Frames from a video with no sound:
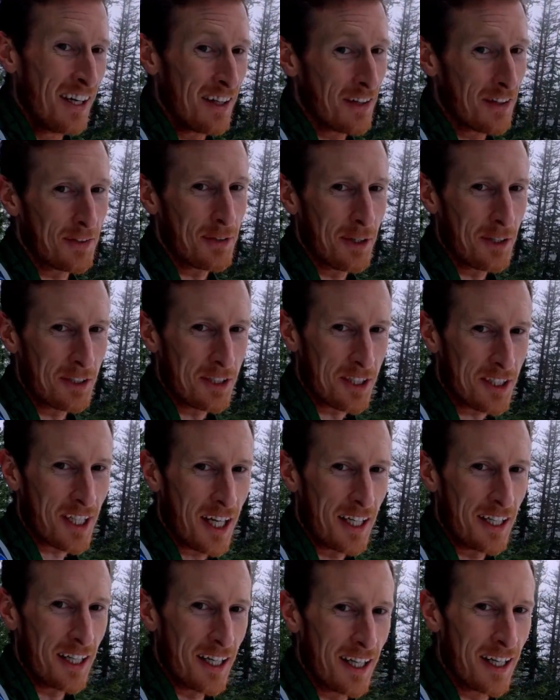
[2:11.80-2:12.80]
The trail just
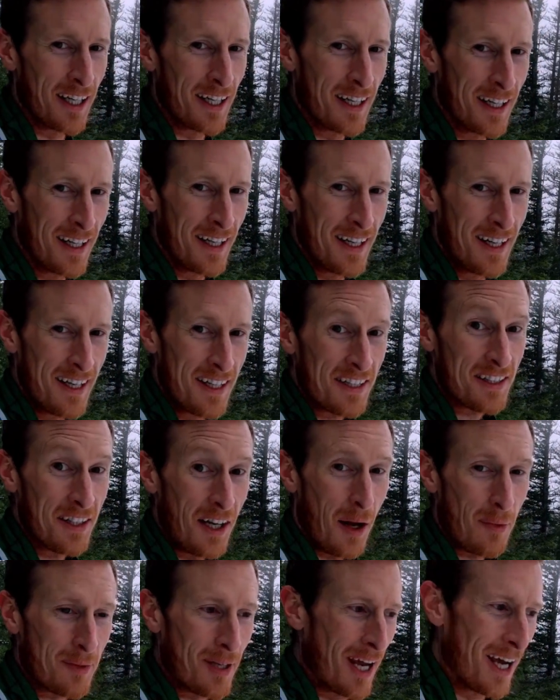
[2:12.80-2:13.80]
kind of
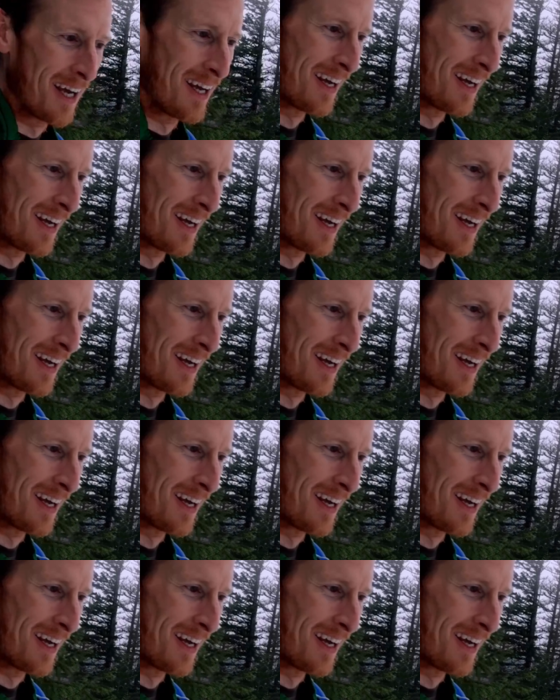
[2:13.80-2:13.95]
stopped.